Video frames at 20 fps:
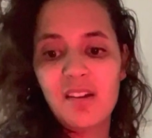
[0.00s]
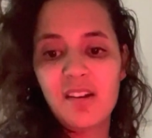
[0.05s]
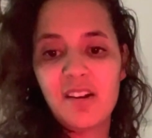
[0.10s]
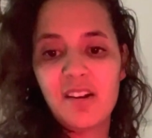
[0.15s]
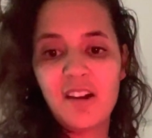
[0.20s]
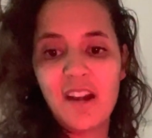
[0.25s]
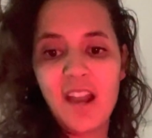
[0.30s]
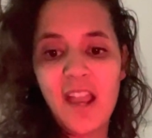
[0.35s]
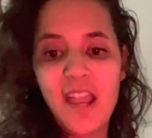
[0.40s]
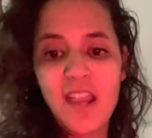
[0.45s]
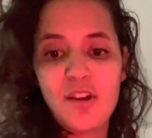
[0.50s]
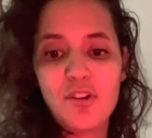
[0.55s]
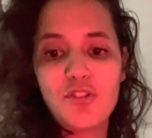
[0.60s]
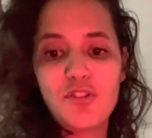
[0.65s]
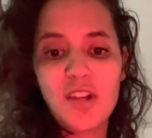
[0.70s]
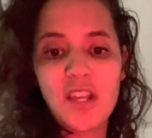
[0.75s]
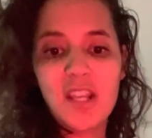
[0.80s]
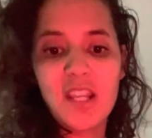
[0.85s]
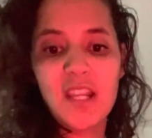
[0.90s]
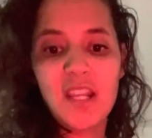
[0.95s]
Right?
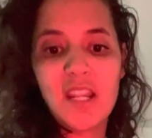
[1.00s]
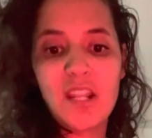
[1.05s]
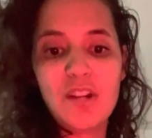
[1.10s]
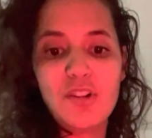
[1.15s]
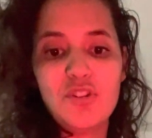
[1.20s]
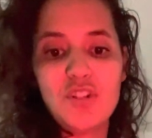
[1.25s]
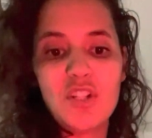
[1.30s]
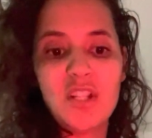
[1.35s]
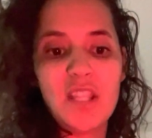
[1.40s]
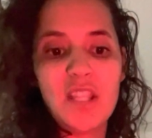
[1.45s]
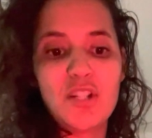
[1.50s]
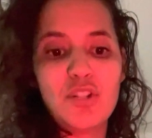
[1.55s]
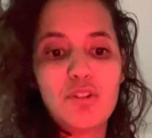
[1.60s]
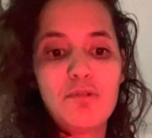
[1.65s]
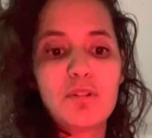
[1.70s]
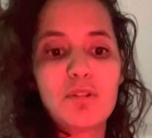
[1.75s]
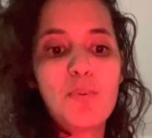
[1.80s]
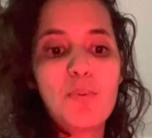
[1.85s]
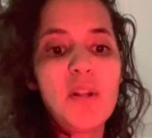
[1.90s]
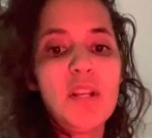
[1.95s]
You're creating an energy that
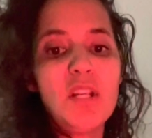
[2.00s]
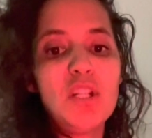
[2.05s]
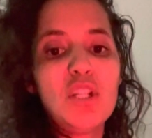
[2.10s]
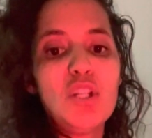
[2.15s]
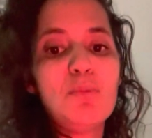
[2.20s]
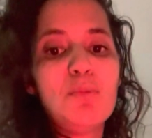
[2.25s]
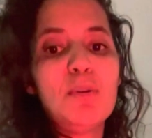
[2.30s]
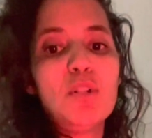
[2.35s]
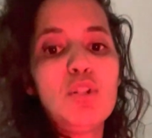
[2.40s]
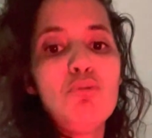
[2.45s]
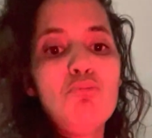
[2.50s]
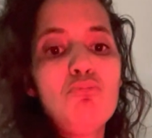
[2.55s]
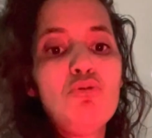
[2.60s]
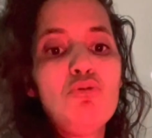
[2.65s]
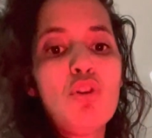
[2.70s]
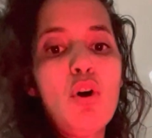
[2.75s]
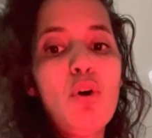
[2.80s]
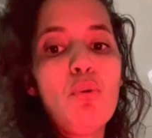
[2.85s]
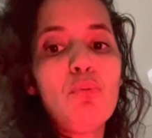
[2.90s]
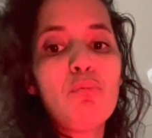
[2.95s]
you're responding to, but
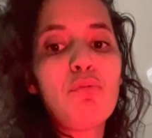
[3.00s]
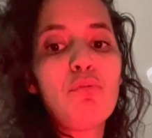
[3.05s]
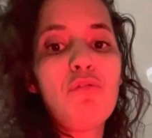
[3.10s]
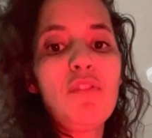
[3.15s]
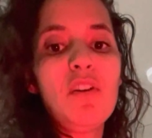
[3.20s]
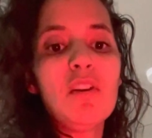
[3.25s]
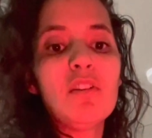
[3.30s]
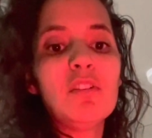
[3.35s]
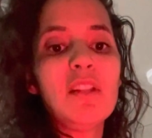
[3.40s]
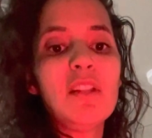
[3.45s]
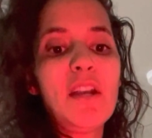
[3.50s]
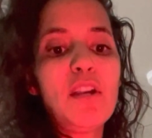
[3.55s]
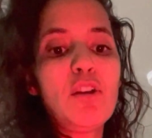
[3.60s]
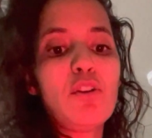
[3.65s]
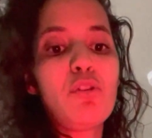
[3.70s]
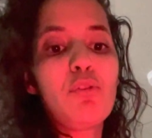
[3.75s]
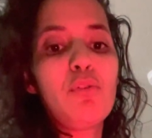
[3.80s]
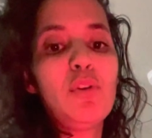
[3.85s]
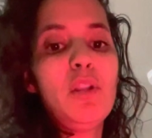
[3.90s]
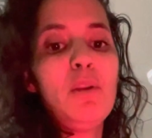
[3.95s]
you don't feel like
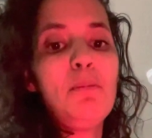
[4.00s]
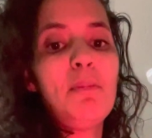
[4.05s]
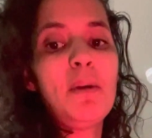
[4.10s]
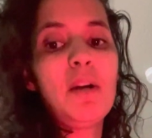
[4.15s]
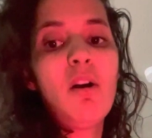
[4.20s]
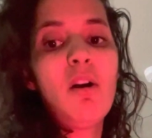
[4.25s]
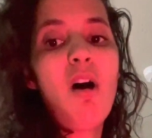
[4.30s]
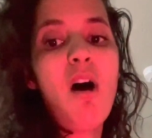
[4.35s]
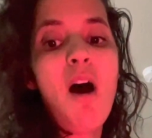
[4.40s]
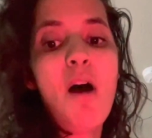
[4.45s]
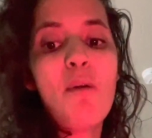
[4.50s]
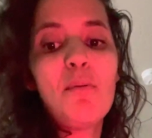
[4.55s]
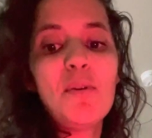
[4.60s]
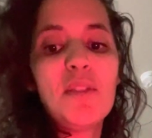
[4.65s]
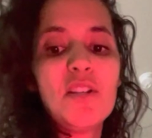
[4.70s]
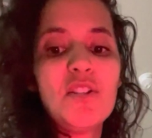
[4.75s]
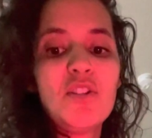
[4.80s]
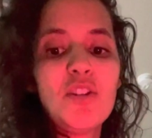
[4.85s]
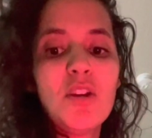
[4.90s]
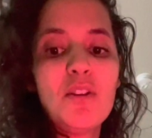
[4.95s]
you're going to be caught
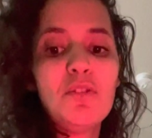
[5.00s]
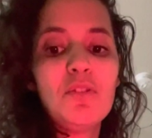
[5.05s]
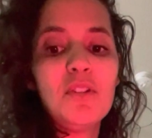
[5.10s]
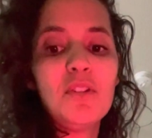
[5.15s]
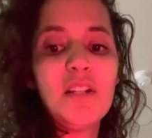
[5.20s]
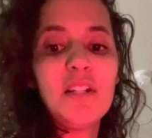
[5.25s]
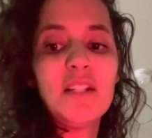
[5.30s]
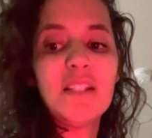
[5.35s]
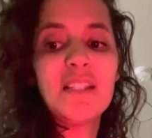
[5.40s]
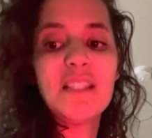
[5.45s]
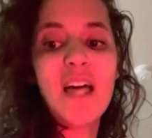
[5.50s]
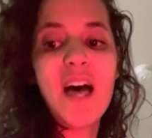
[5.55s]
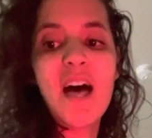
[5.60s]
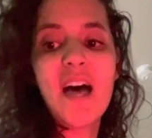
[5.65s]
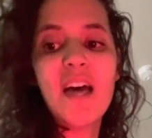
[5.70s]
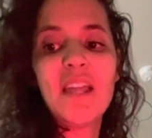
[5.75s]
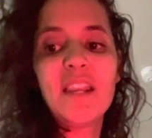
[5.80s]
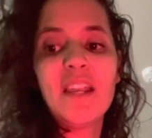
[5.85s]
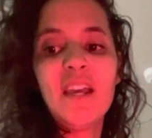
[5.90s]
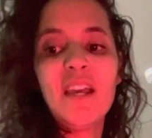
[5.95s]
with the gentleness that